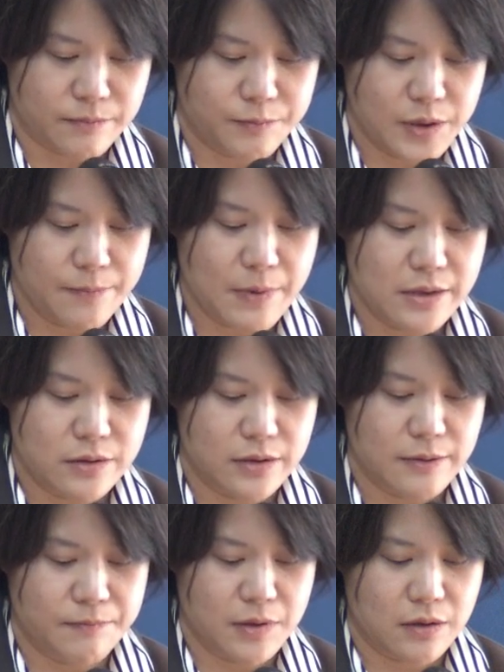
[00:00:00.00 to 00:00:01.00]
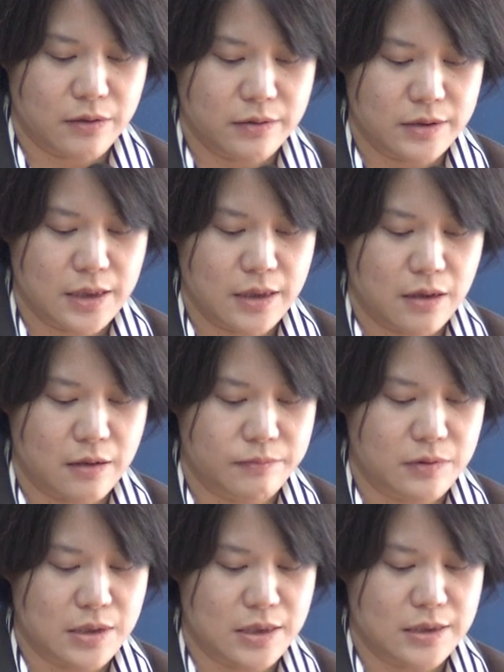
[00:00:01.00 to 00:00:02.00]
prevention efficacy of
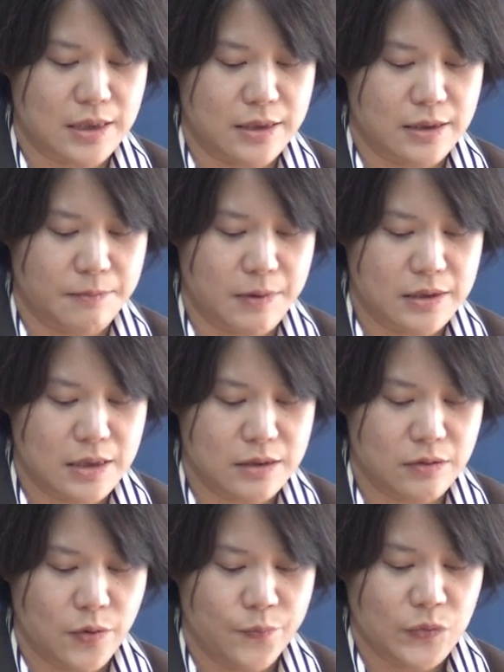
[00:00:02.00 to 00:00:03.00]
these antibodies,